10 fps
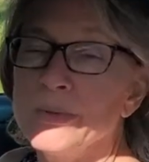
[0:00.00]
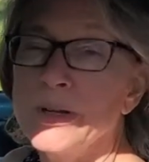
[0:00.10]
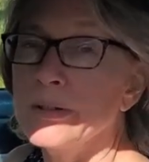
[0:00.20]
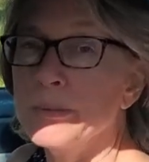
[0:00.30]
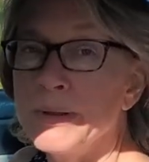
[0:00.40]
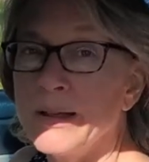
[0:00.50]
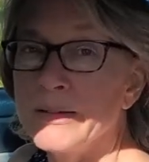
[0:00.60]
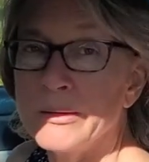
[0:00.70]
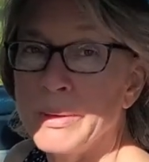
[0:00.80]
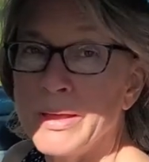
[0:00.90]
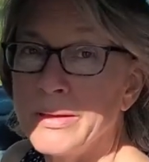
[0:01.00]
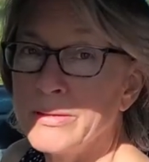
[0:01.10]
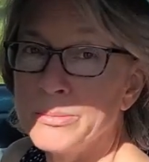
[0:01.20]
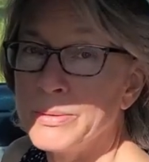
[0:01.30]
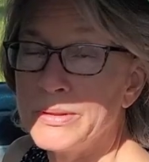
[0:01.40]
regular plastic
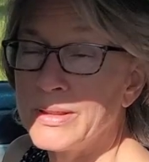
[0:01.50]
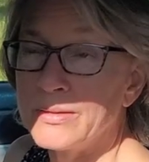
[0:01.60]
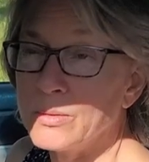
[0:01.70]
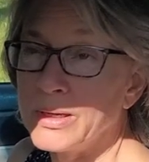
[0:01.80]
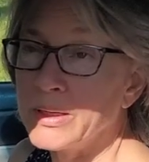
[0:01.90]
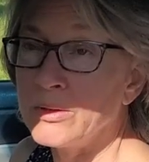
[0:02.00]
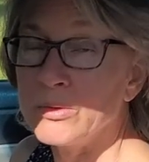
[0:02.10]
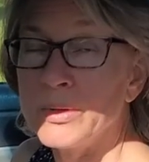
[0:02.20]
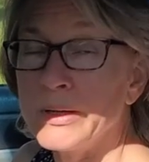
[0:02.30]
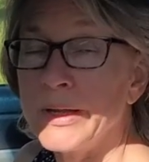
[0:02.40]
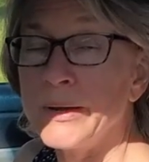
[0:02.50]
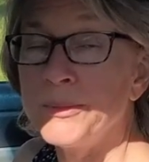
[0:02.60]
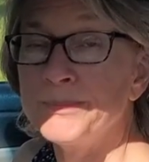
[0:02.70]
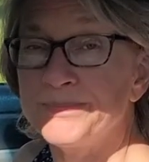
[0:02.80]
bags, but that's what I use right now.